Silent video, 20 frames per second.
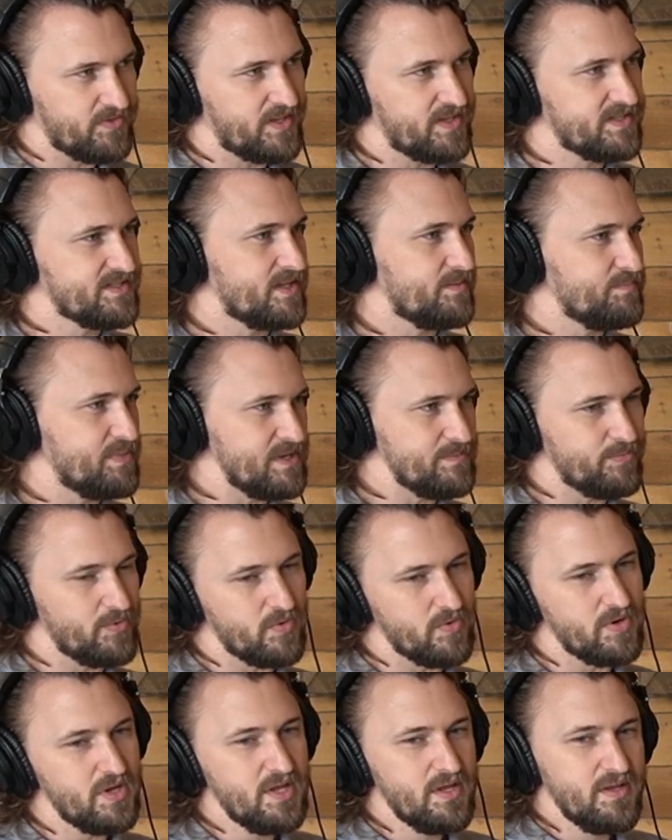Like some
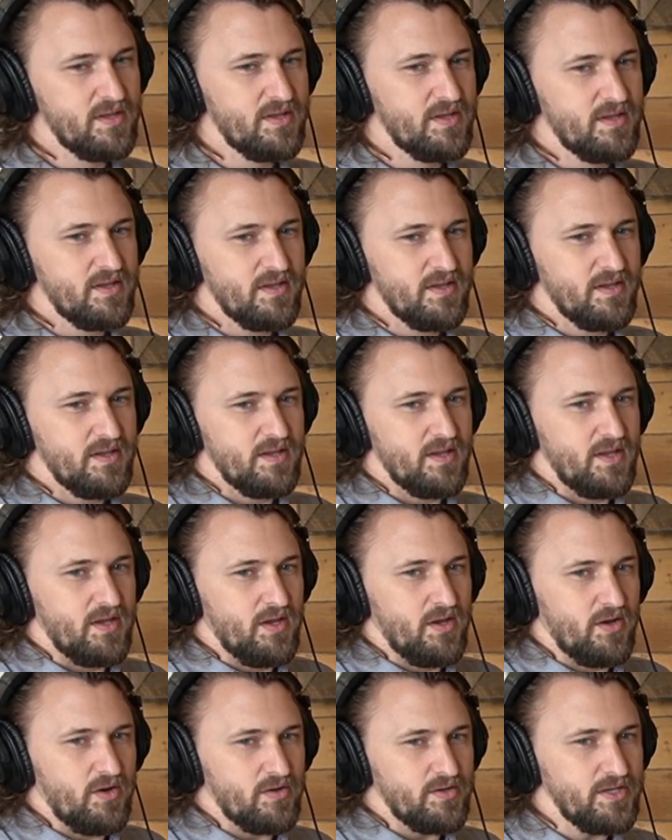people,
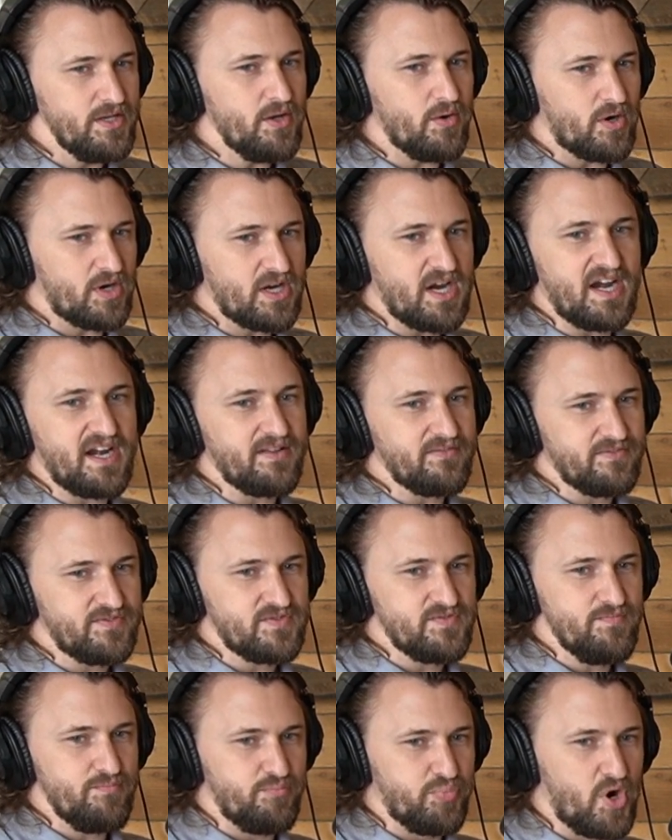you know, are kind of
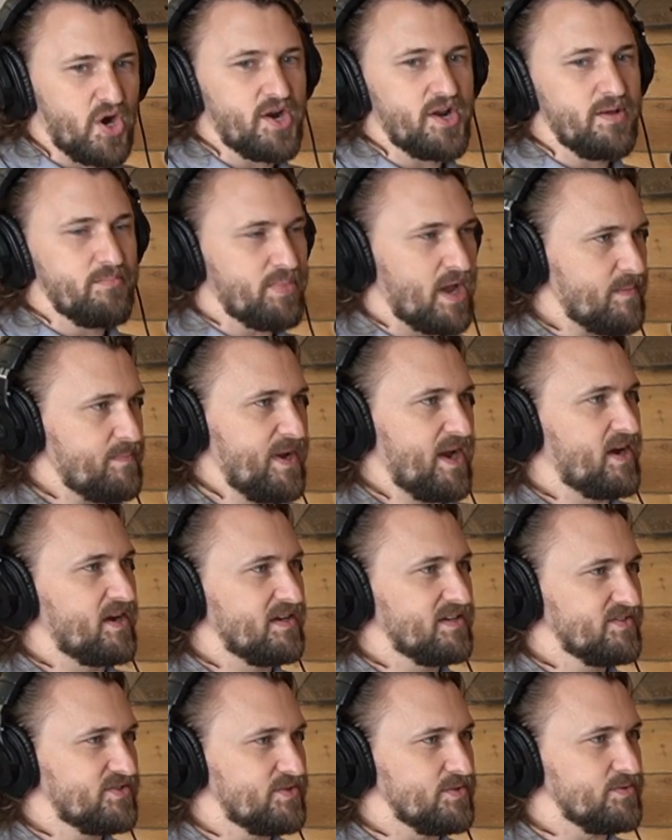brought up by
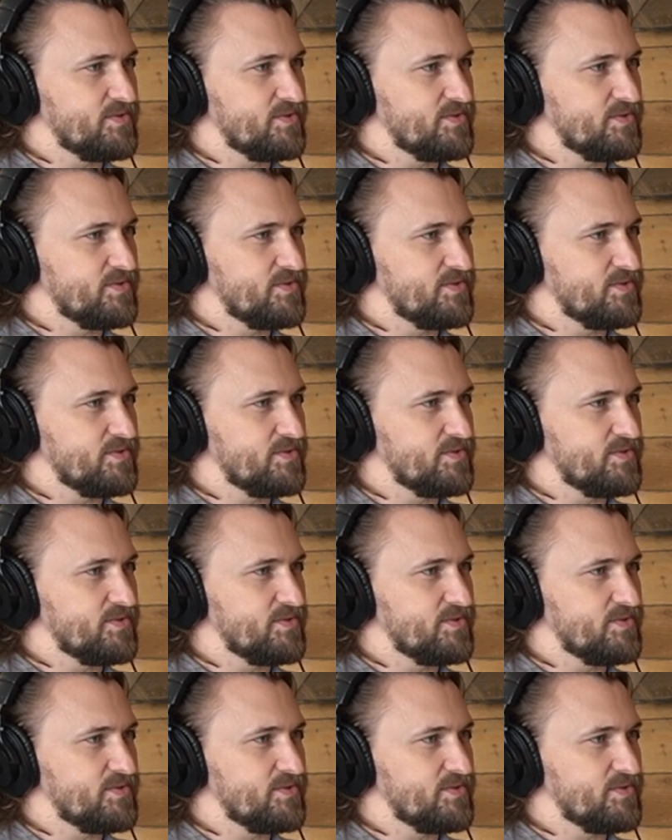parents who